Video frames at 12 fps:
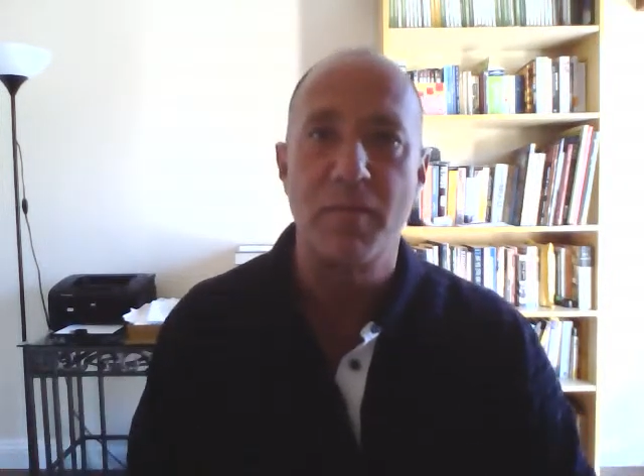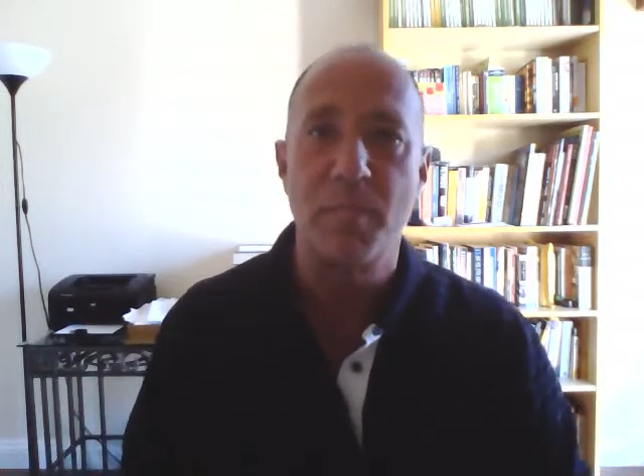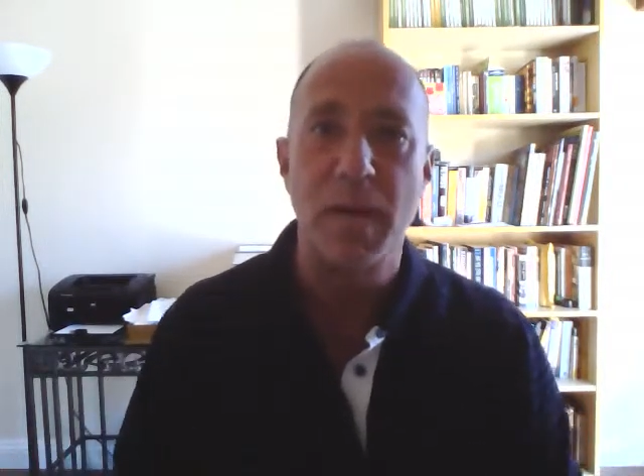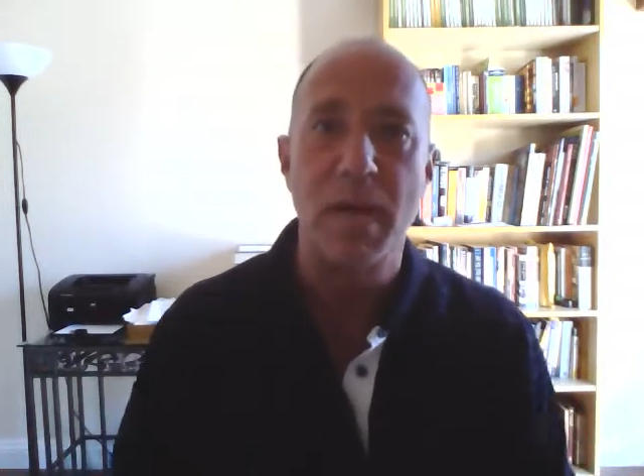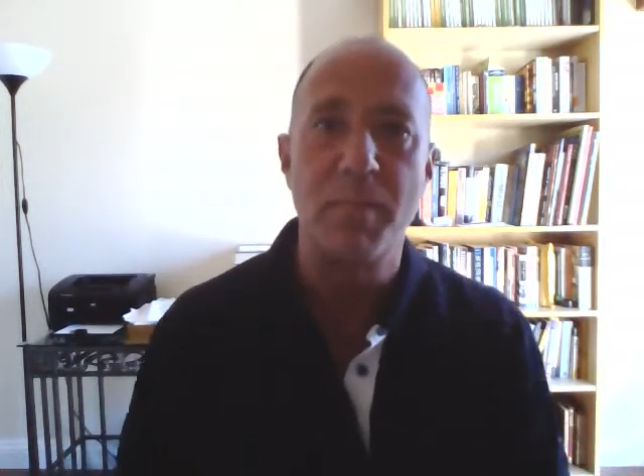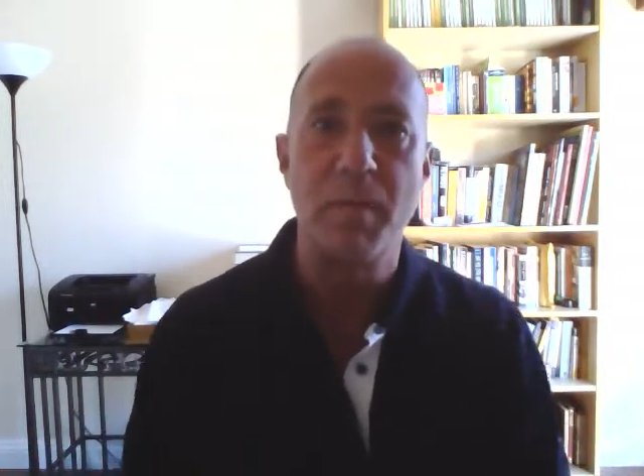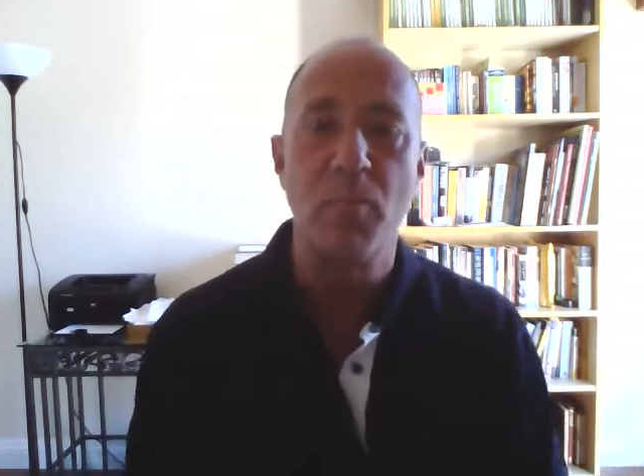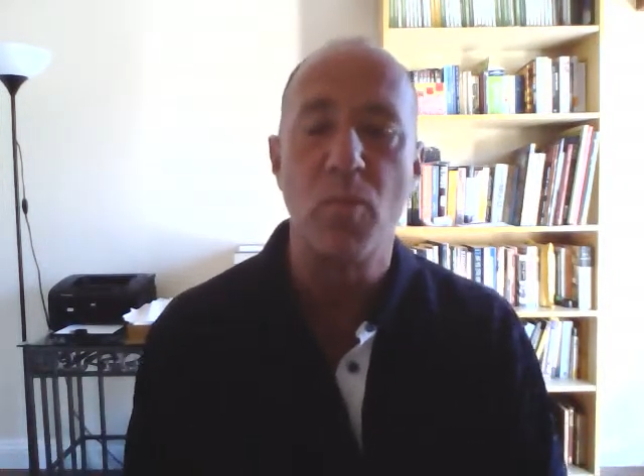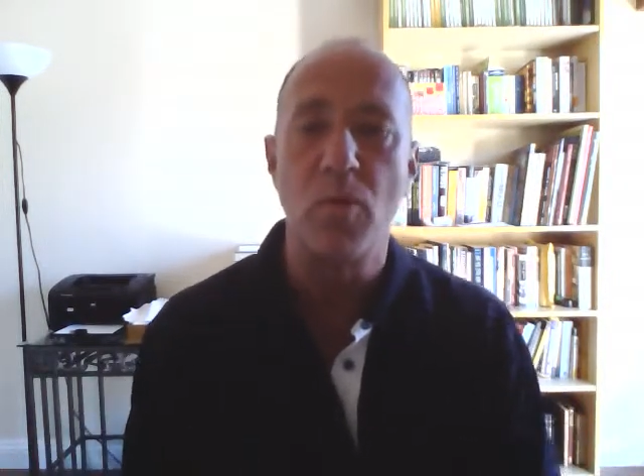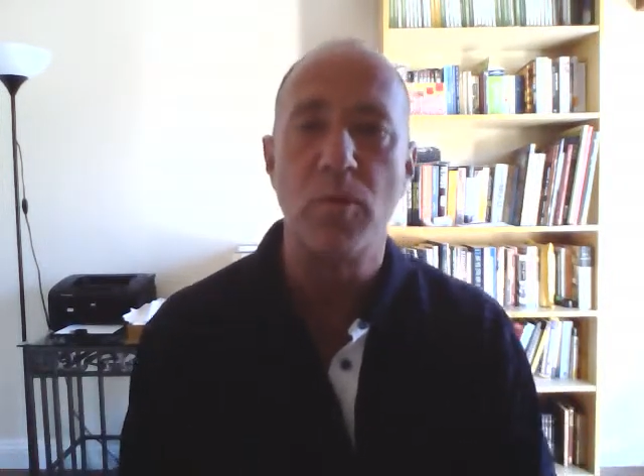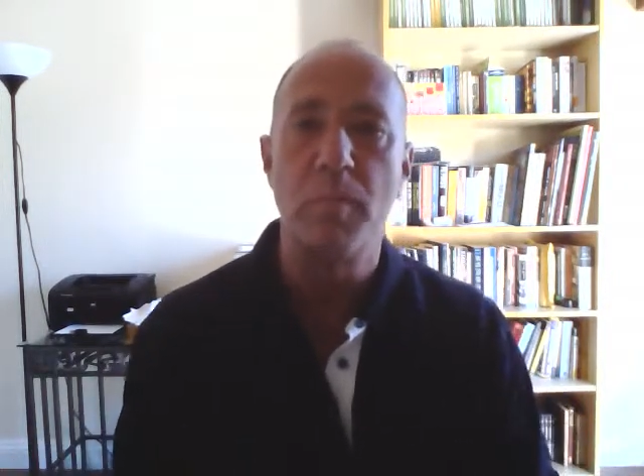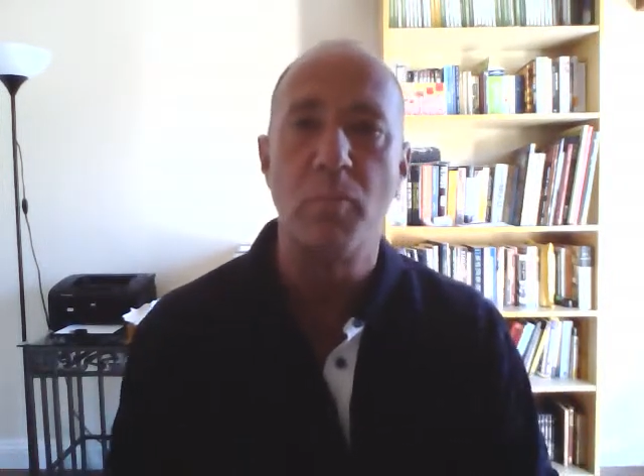it's becoming
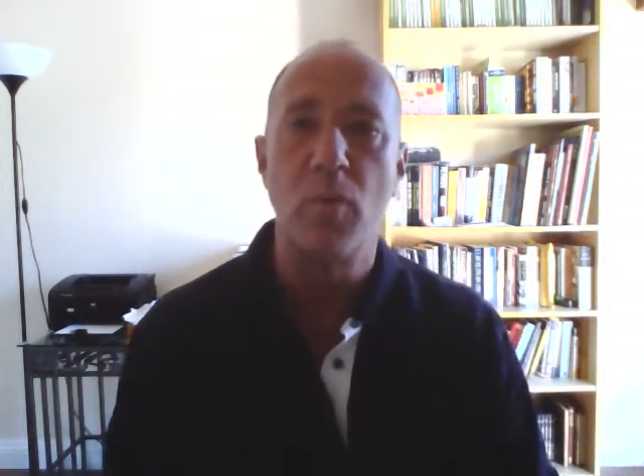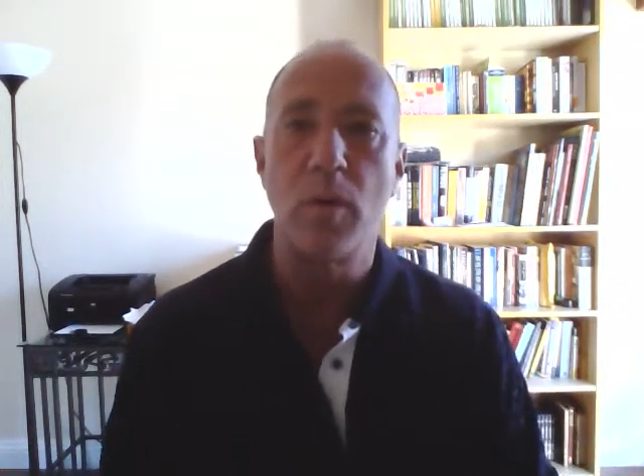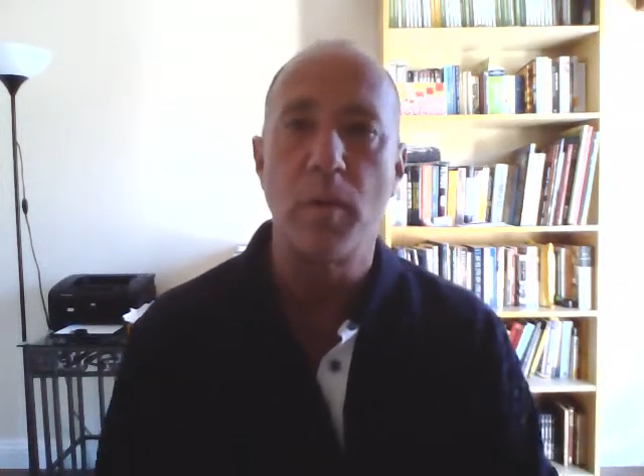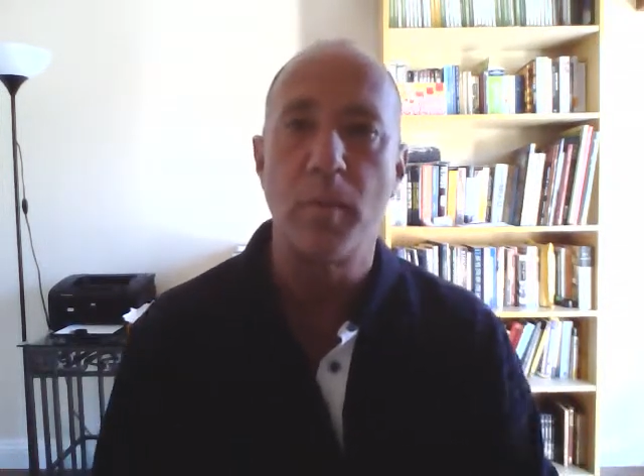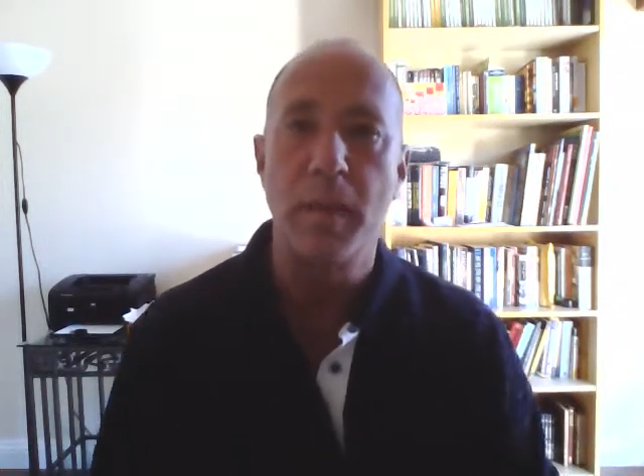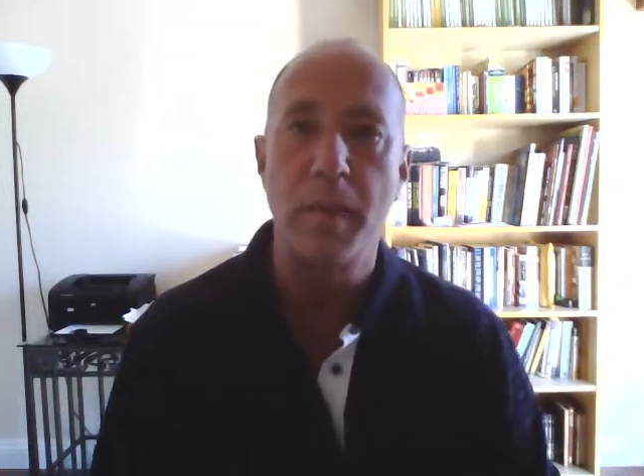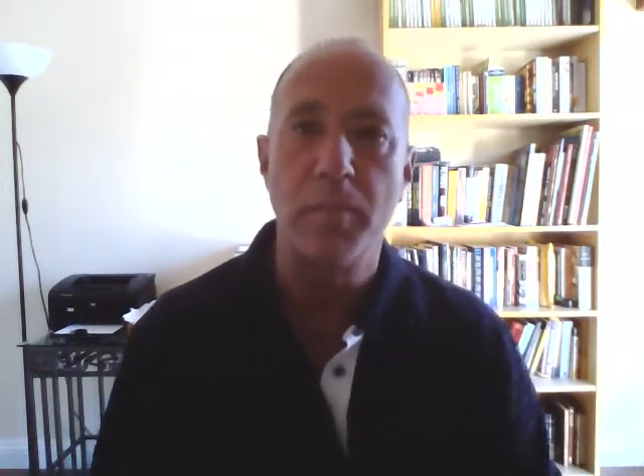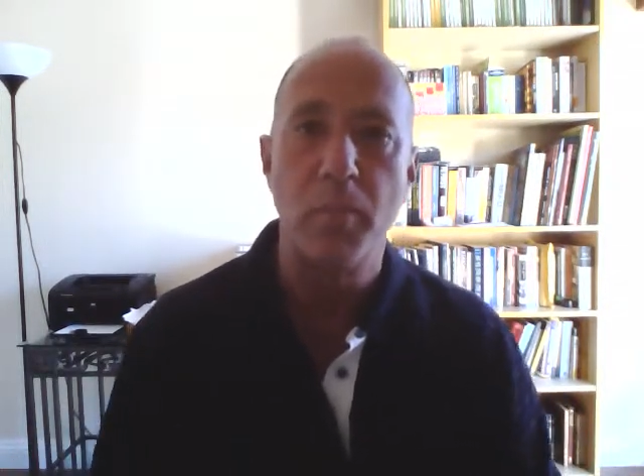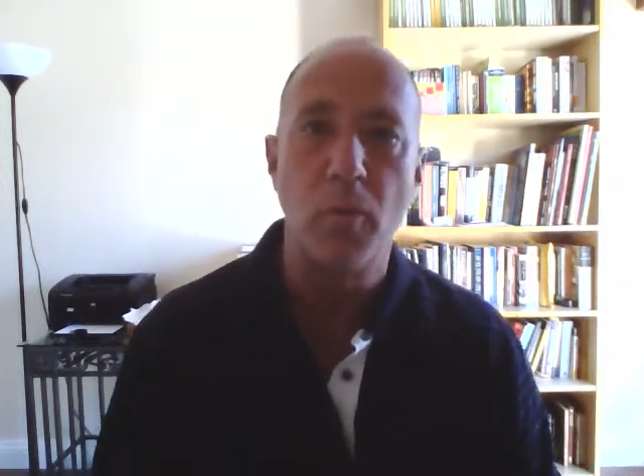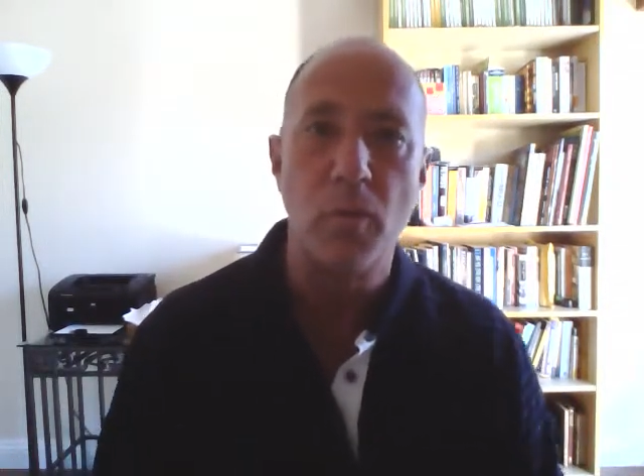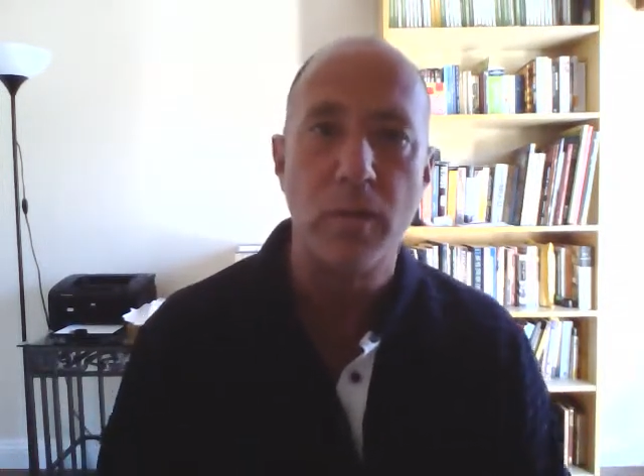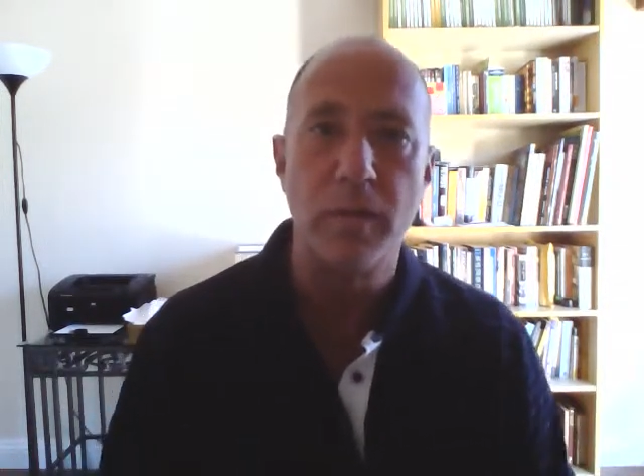more and more
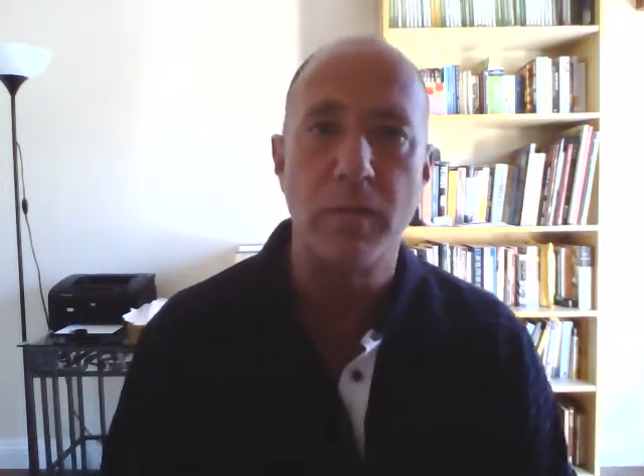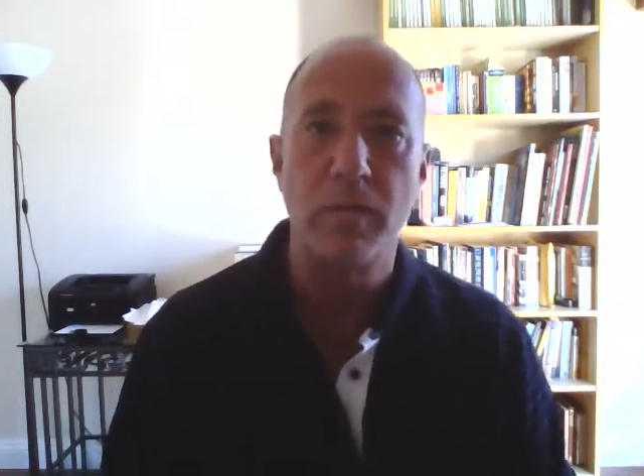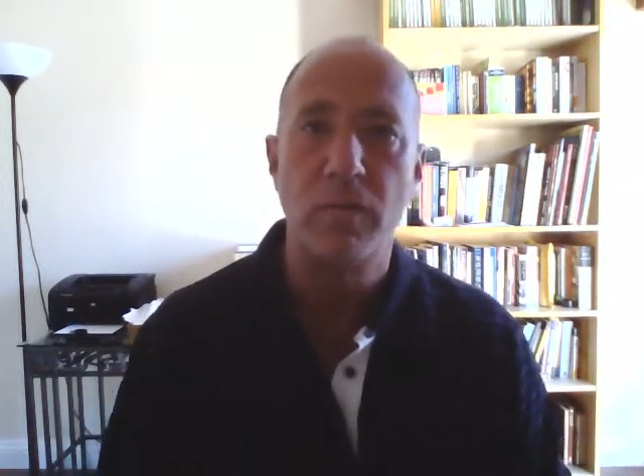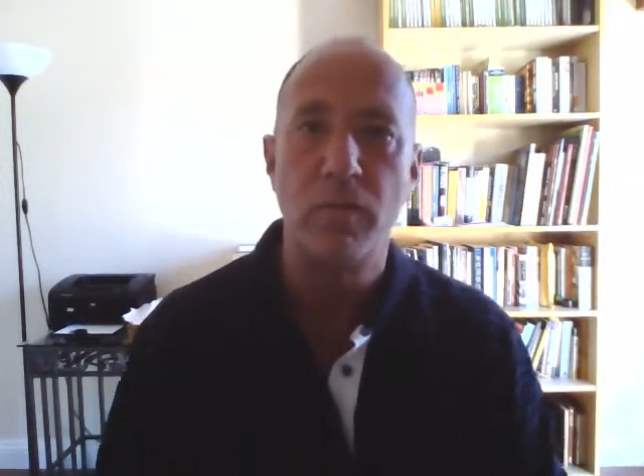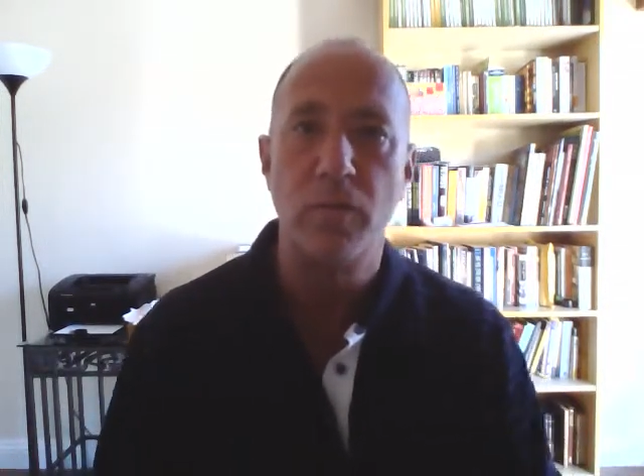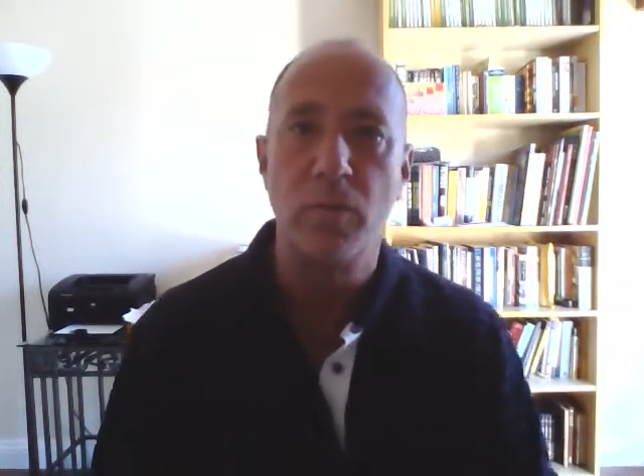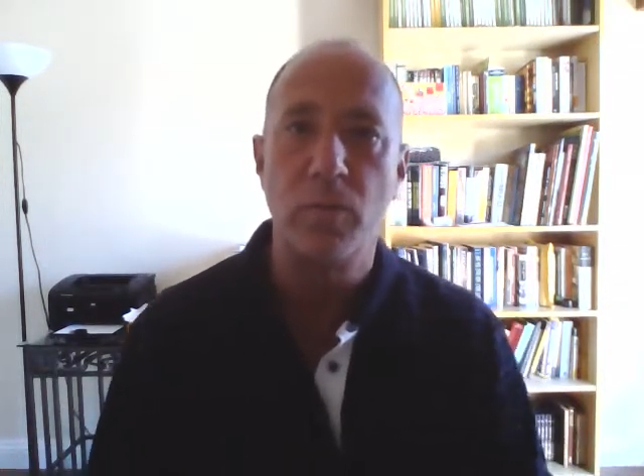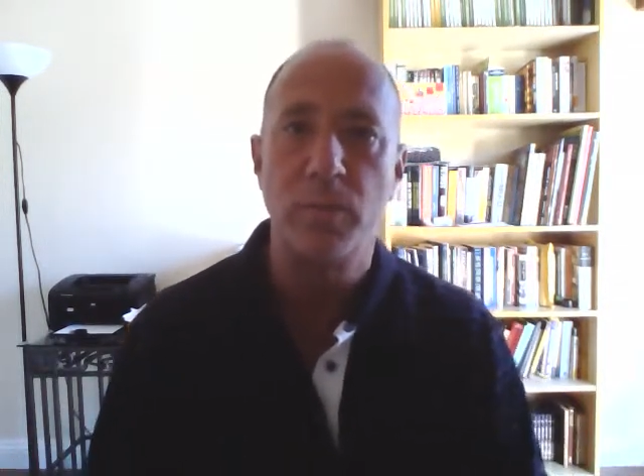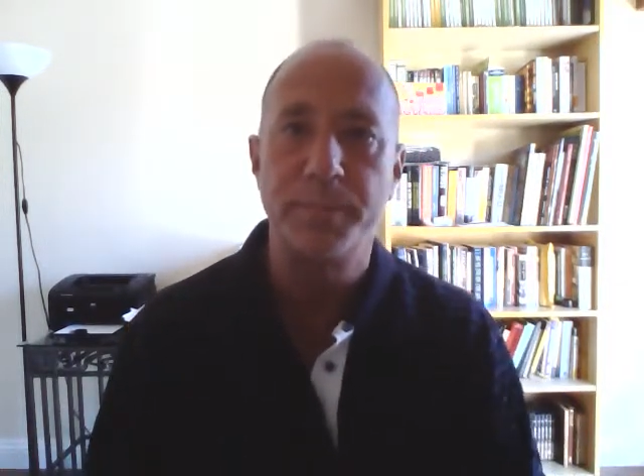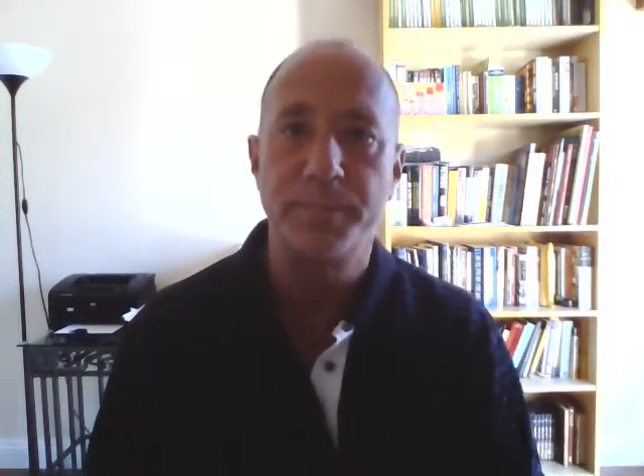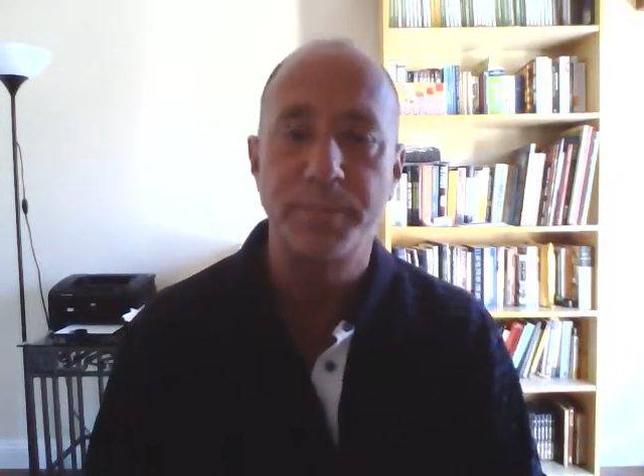important to